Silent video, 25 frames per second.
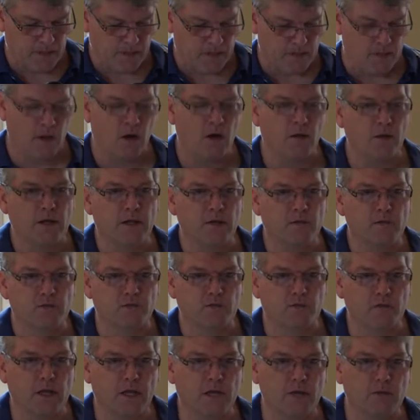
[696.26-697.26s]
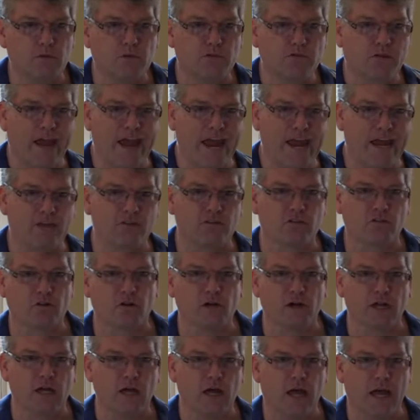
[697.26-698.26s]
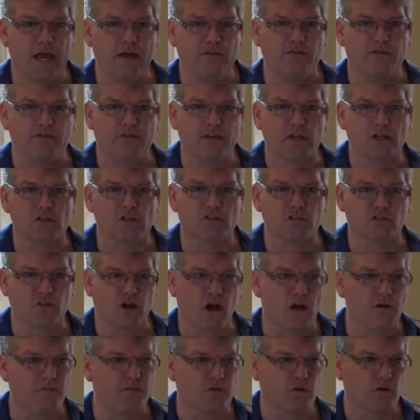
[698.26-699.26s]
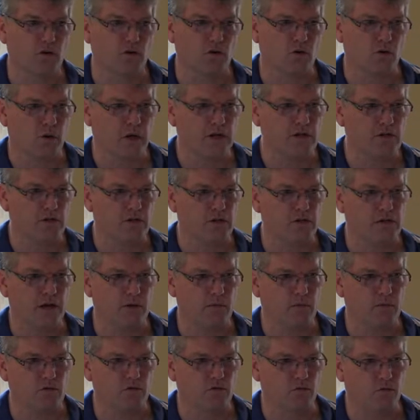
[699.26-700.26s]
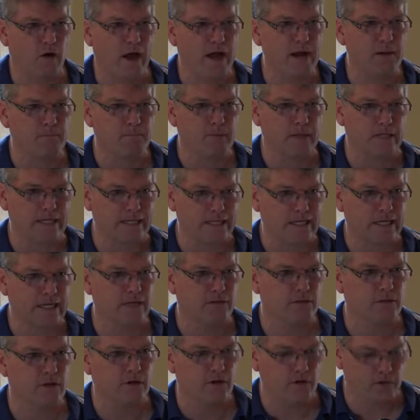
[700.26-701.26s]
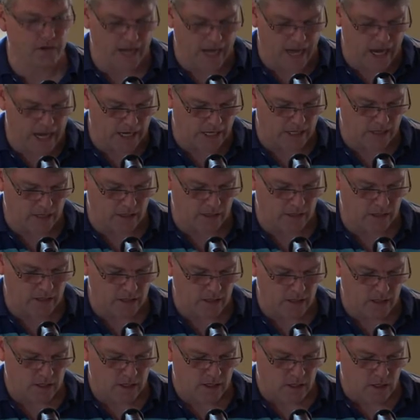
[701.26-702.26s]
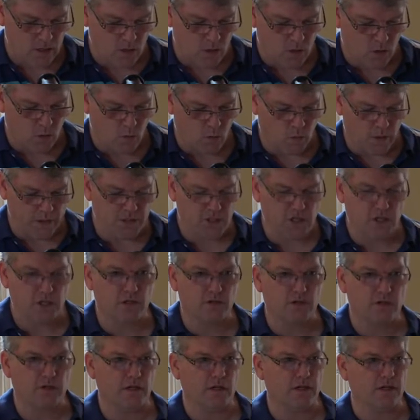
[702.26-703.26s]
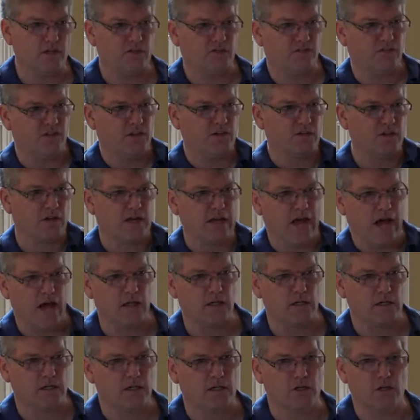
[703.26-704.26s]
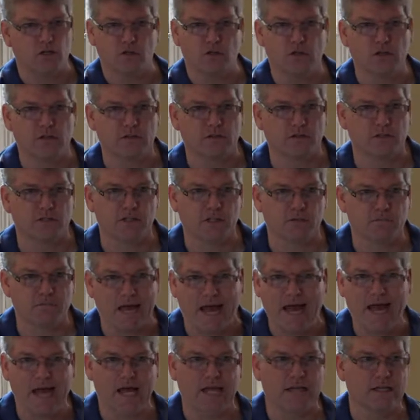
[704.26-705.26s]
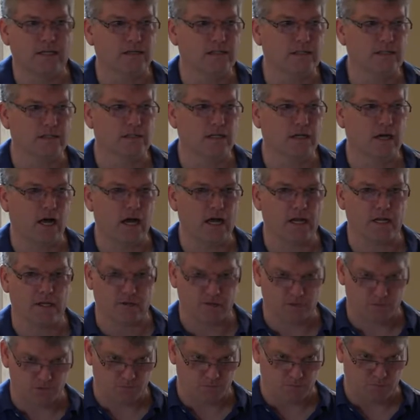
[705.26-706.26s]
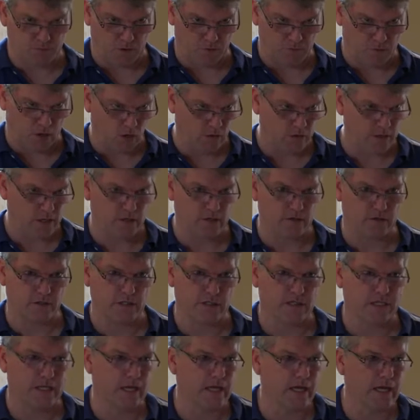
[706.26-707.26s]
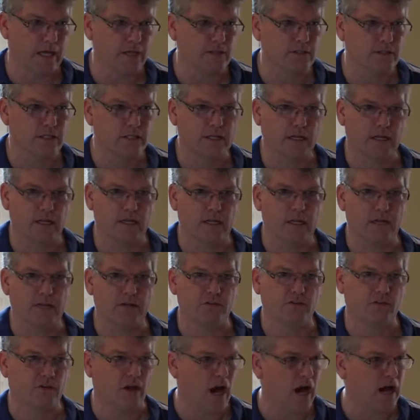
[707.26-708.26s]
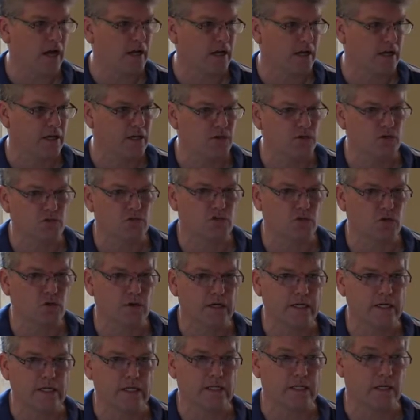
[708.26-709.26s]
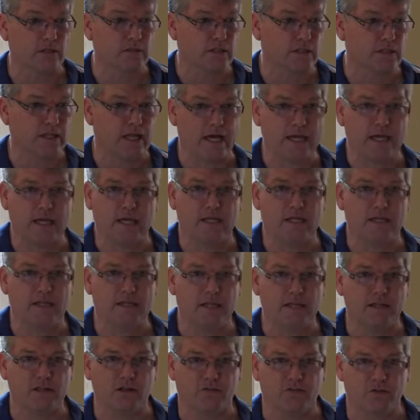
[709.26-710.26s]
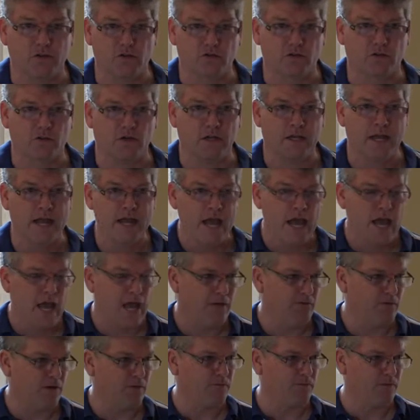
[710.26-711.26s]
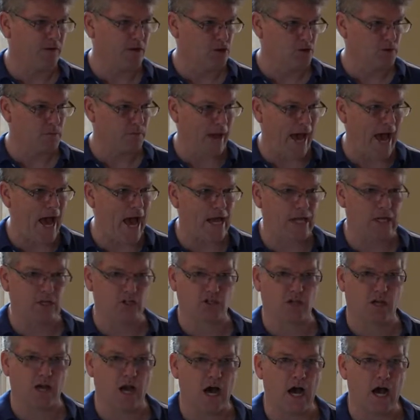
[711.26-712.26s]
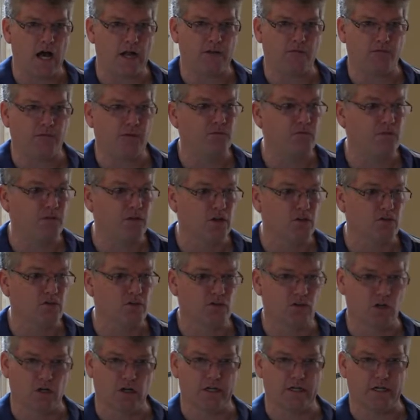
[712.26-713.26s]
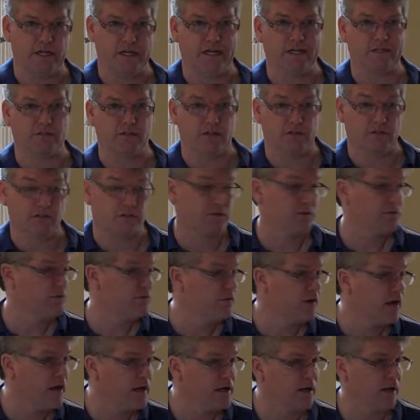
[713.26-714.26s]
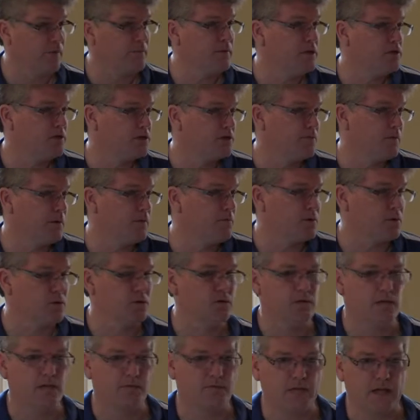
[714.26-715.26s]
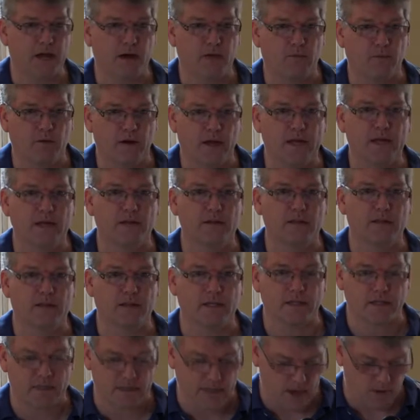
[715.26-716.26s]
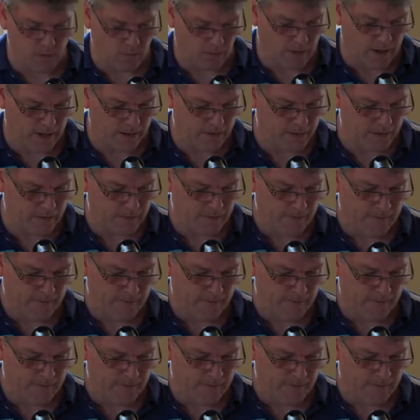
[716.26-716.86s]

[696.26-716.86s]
No, he was he was answering a philosophical question that was rampant in their day, which is is physicality good or is it bad? Does God promote it or is he against it? Is God a killjoy? He doesn't like anything that feels good. If it feels bad, it's God. If it feels good, it isn't. Right? I mean, there's people who live that way and think that way.